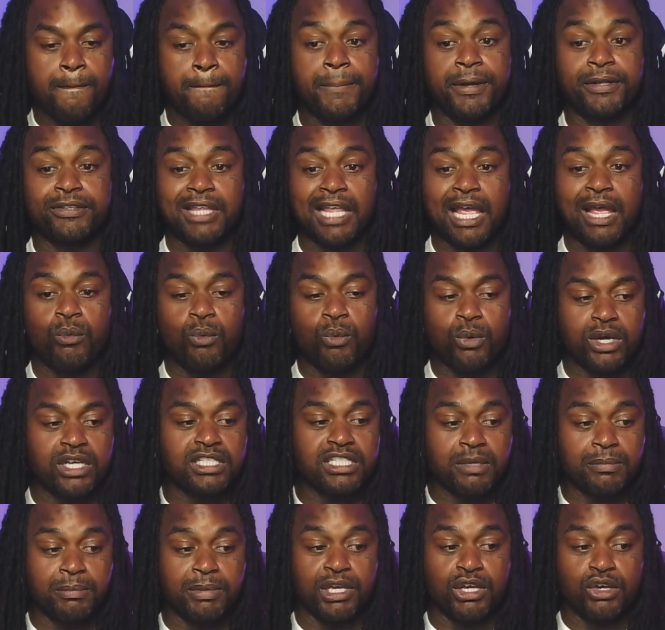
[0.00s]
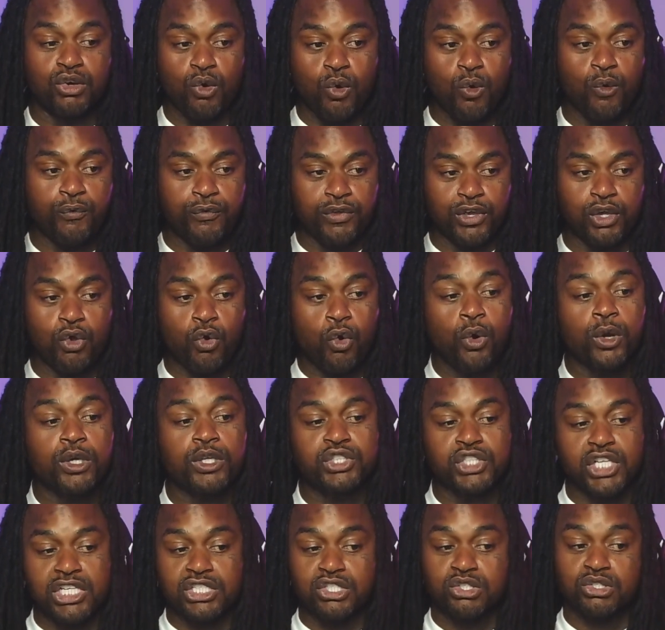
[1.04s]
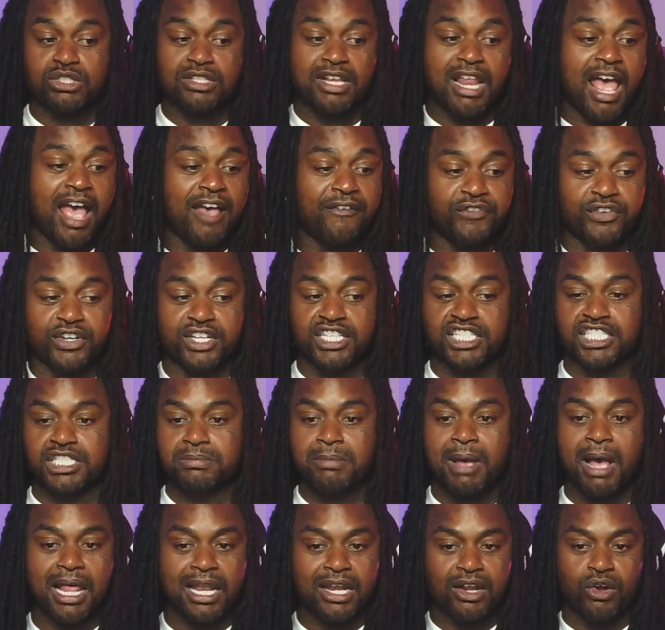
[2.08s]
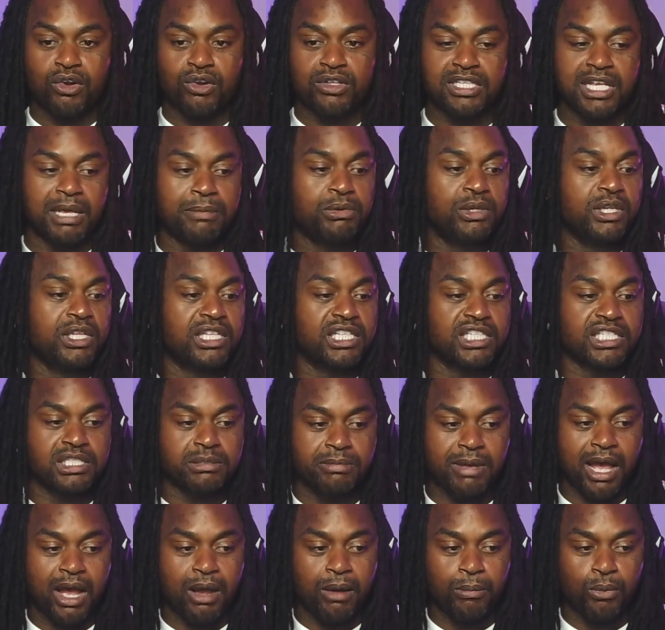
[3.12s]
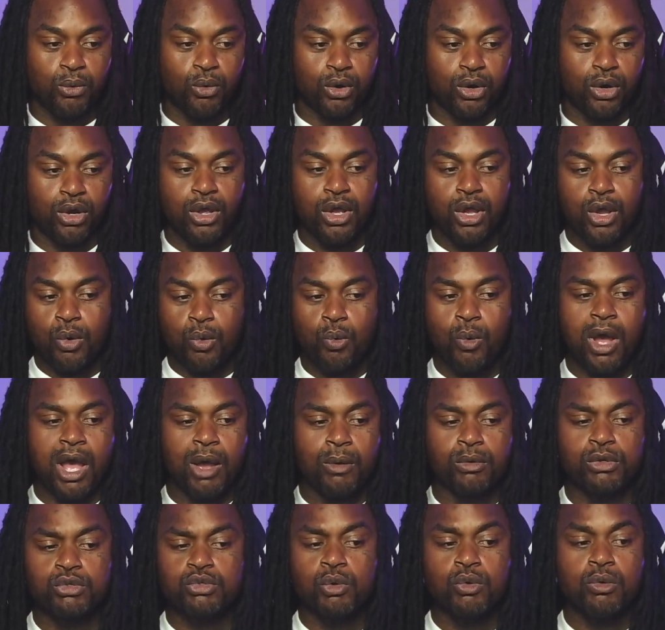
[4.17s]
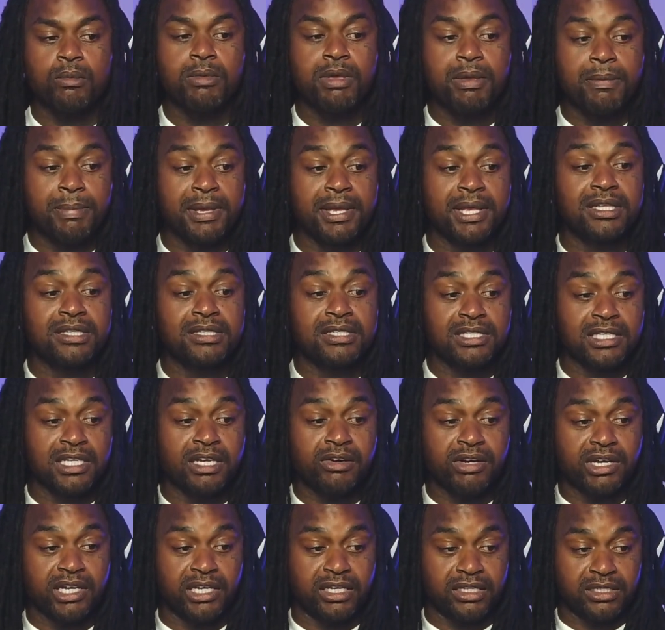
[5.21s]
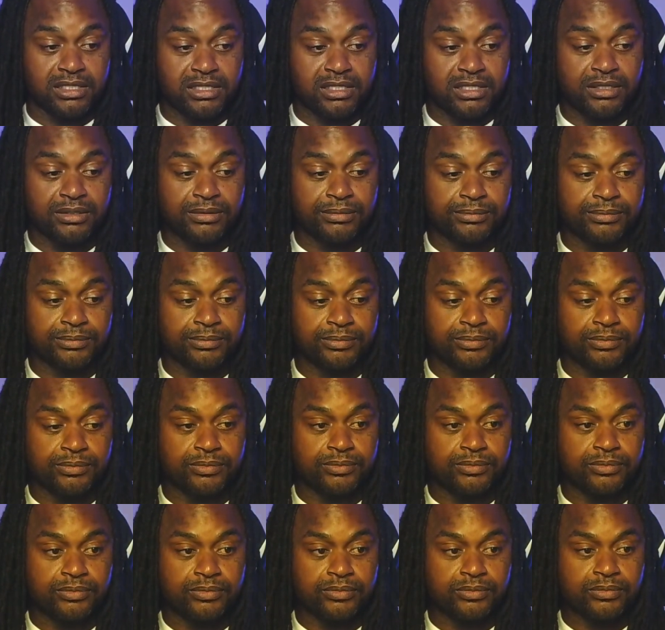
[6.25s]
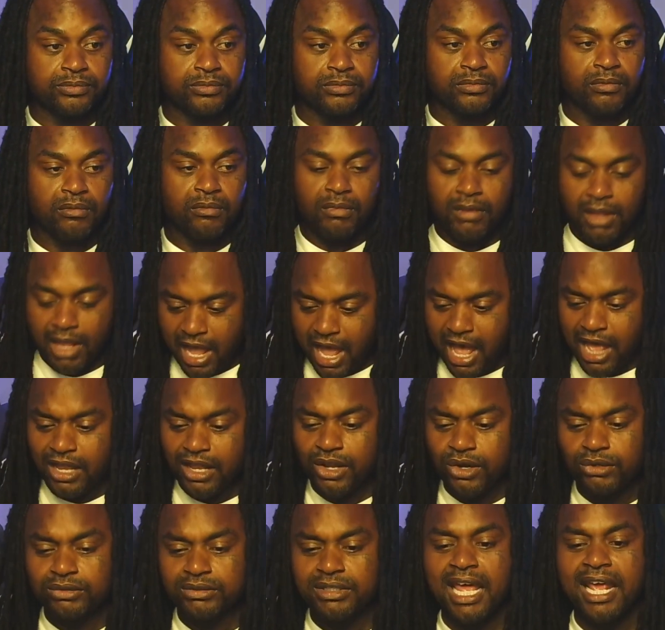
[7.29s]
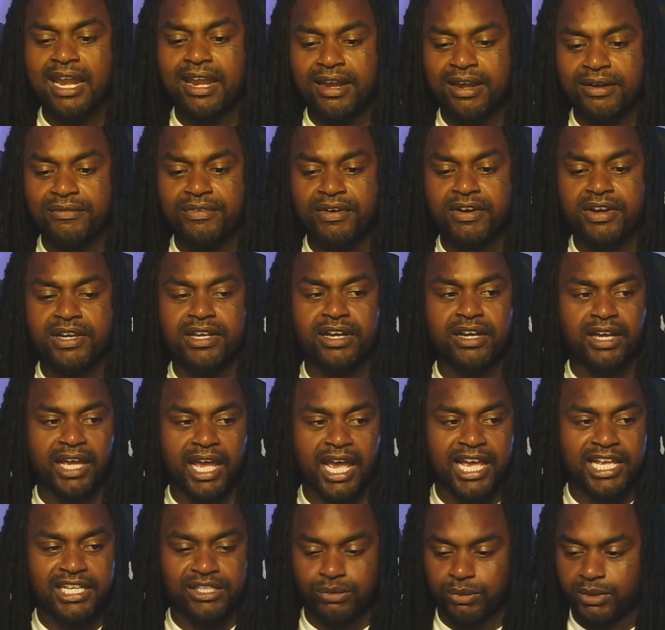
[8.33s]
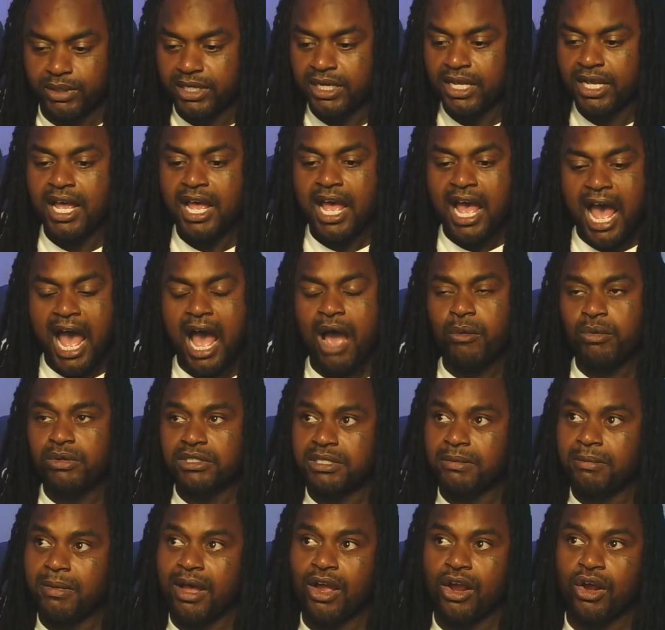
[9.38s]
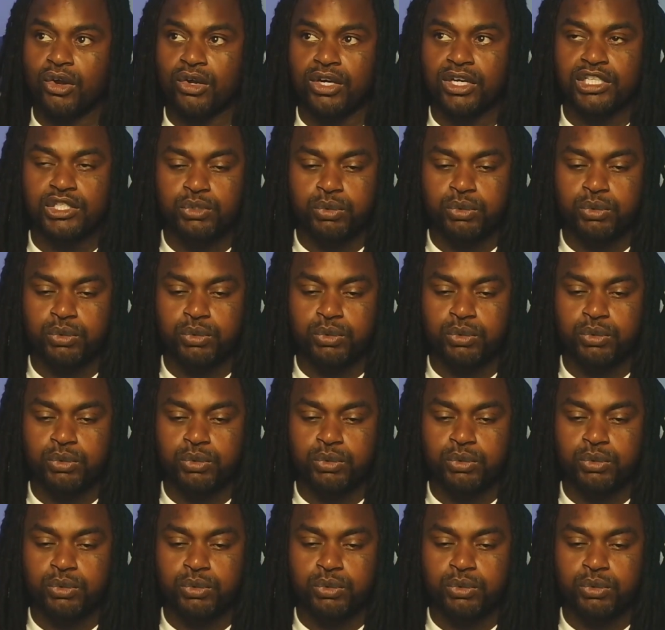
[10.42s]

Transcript: But they want us to be goofy court jesters, laughing and smiling all the time. You need to smile more. Why? What's wrong with me being serious? I learned that at a very young age when I was in my early